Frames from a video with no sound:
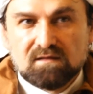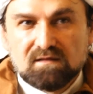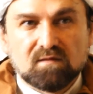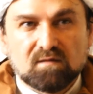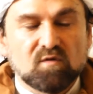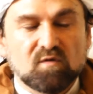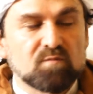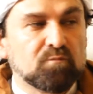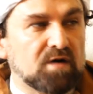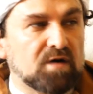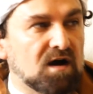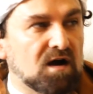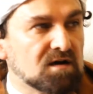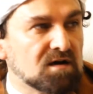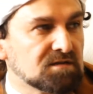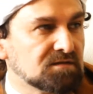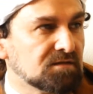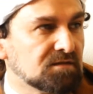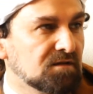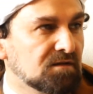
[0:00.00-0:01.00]
They were
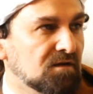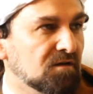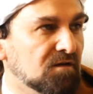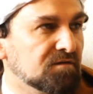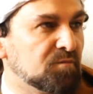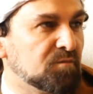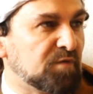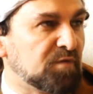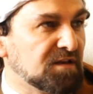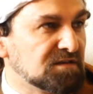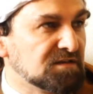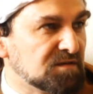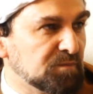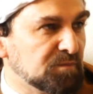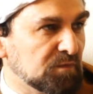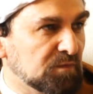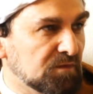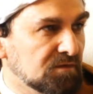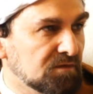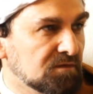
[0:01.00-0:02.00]
part of the
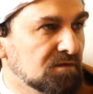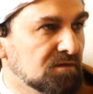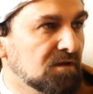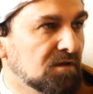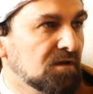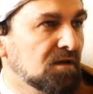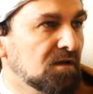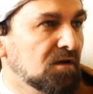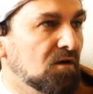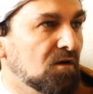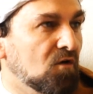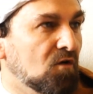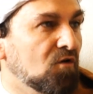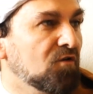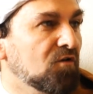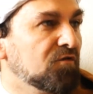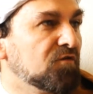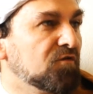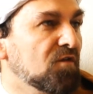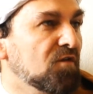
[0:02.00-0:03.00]
principle
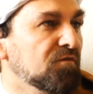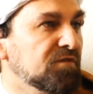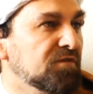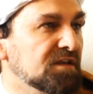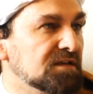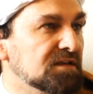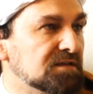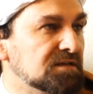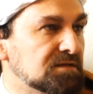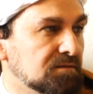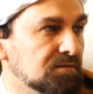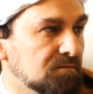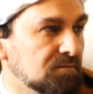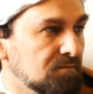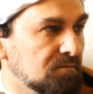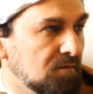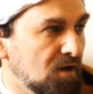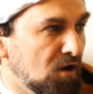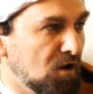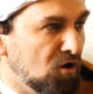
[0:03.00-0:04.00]
of this
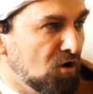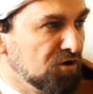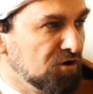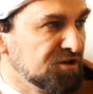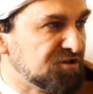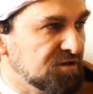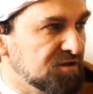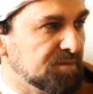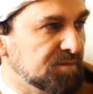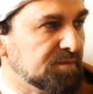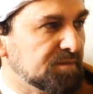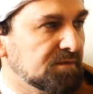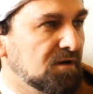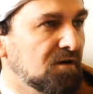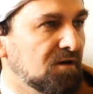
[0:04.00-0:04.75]
ownership